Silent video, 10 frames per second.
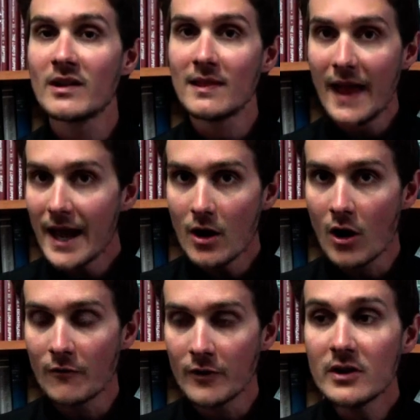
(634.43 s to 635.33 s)
a lay
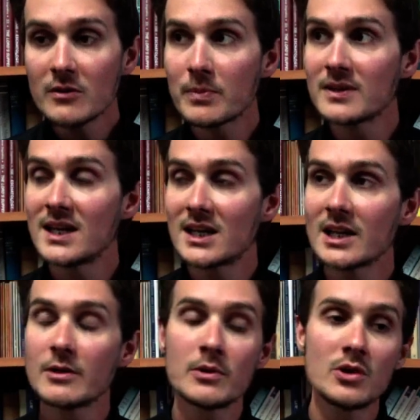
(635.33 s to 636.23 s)
office,
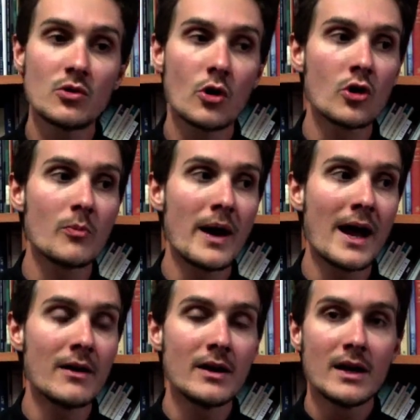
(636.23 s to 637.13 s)
particularly when you talk
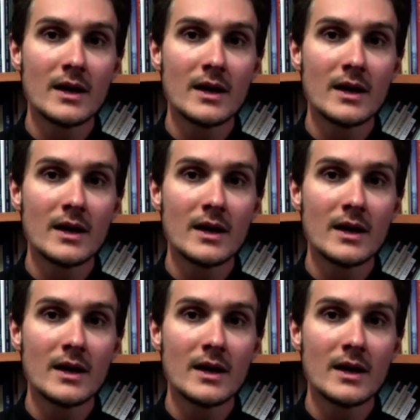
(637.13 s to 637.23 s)
about